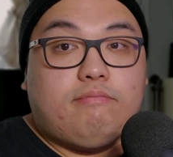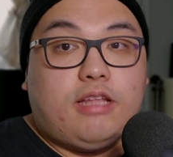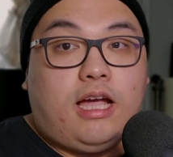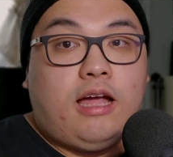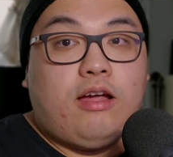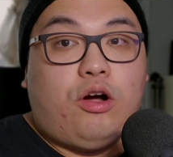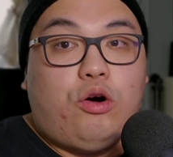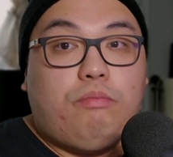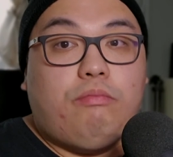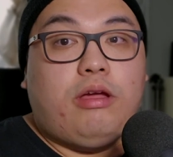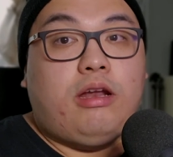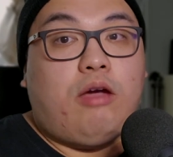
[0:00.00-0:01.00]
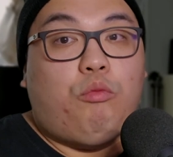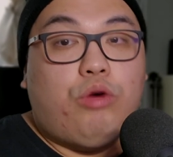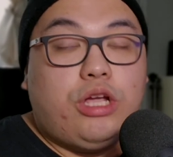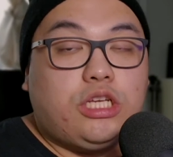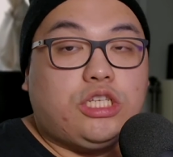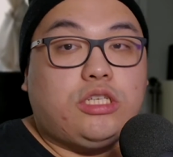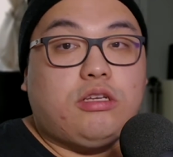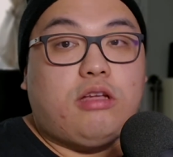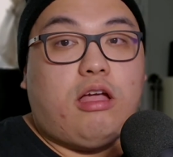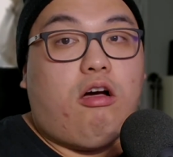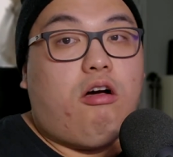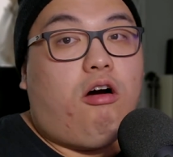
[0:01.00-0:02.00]
I hope and I wish
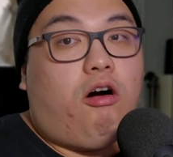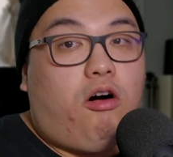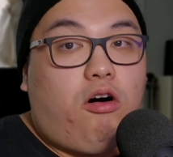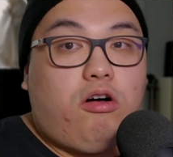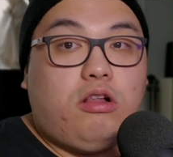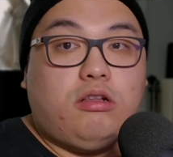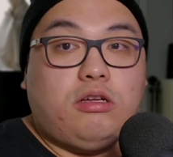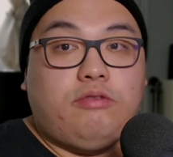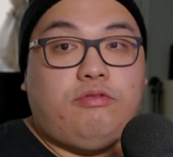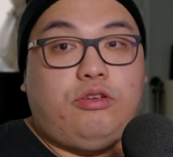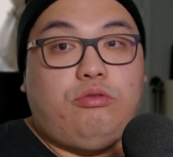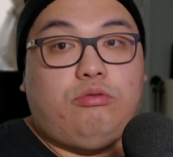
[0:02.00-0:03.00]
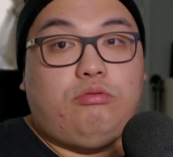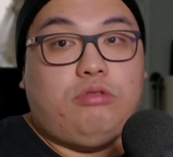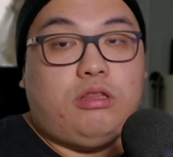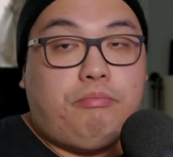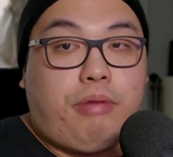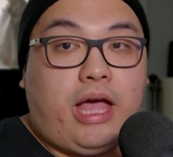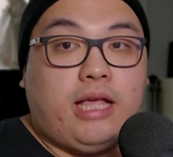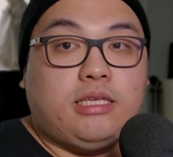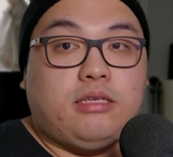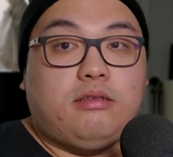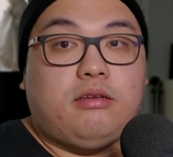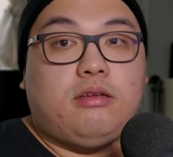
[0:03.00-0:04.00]
all of you the
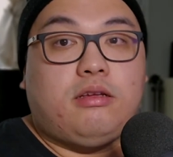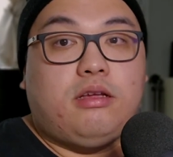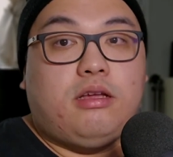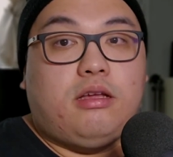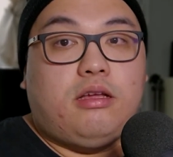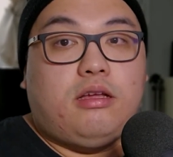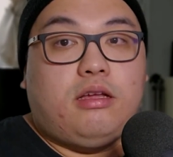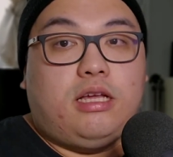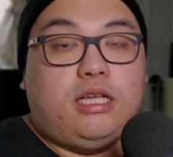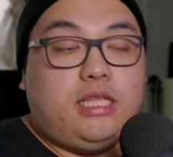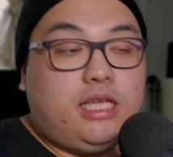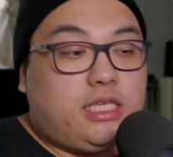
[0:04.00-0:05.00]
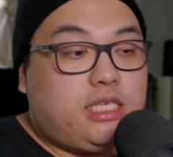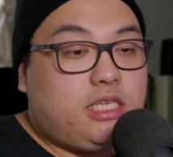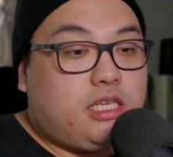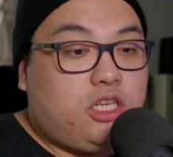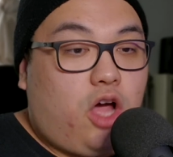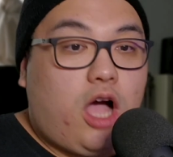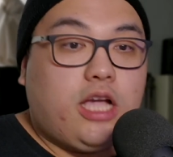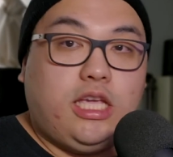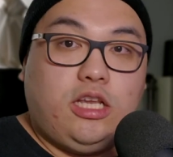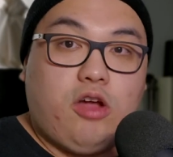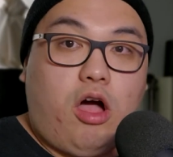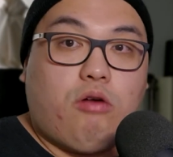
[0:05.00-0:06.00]
best. This is a
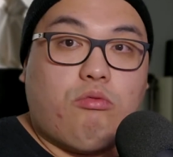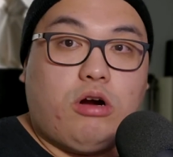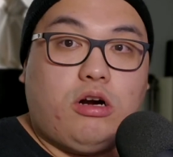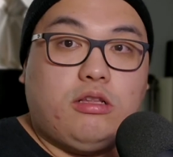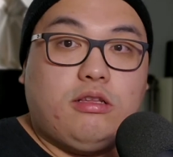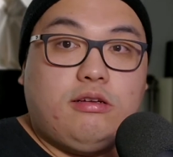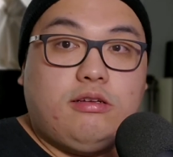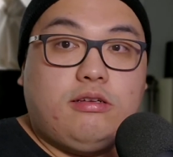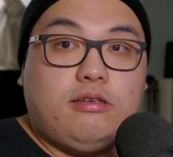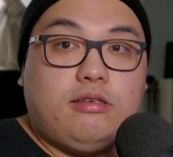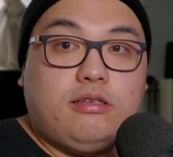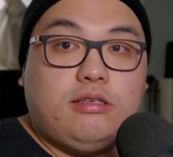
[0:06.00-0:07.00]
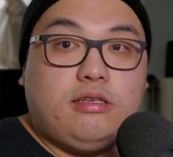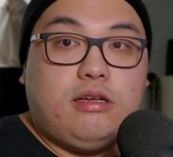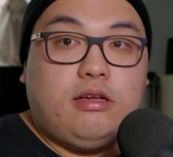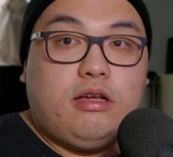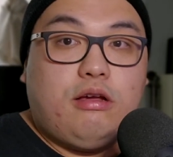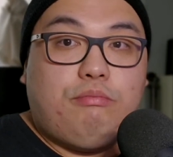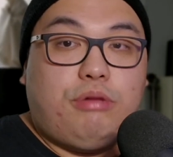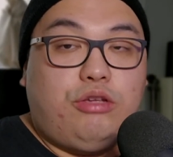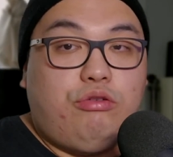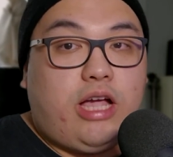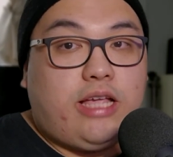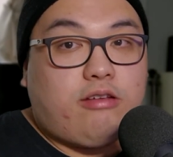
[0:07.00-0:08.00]
dog-eat-dog world. But
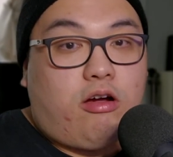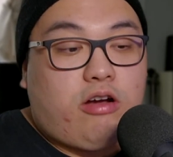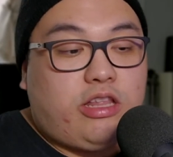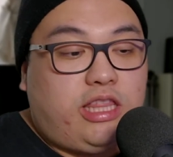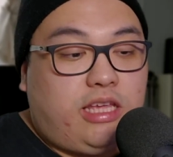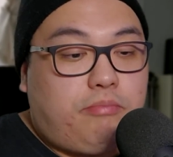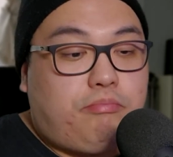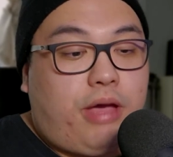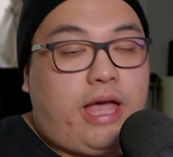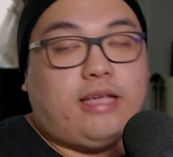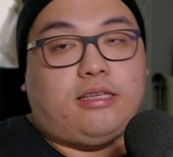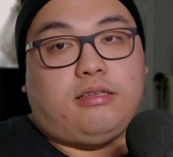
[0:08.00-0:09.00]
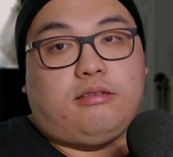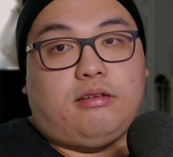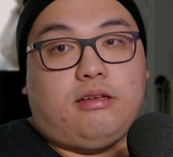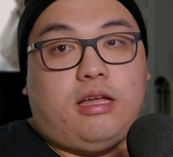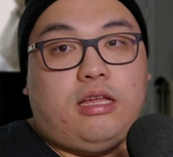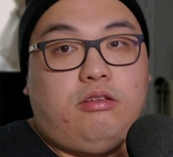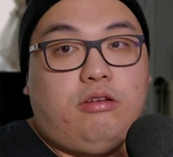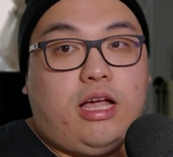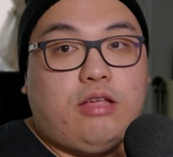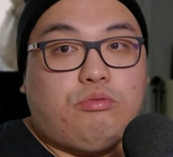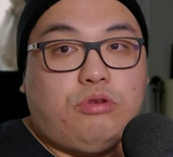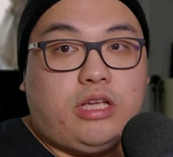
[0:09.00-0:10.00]
you guys are the best, and you
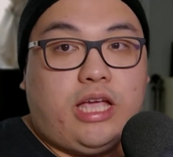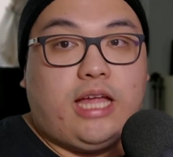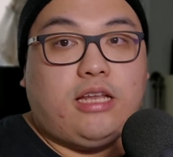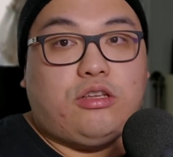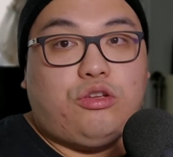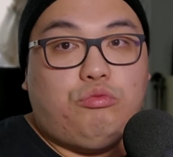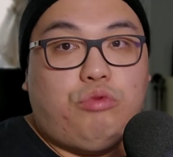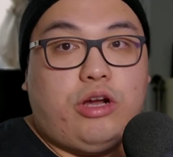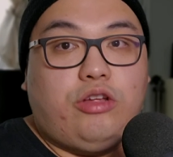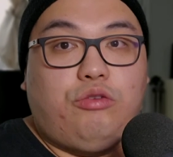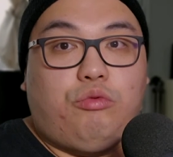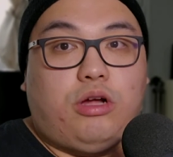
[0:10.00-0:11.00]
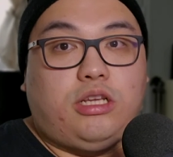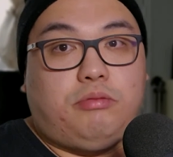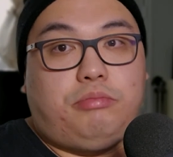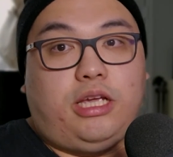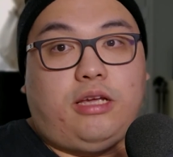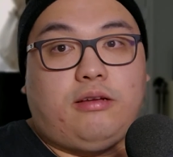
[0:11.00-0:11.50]
guys will get to where you want to be.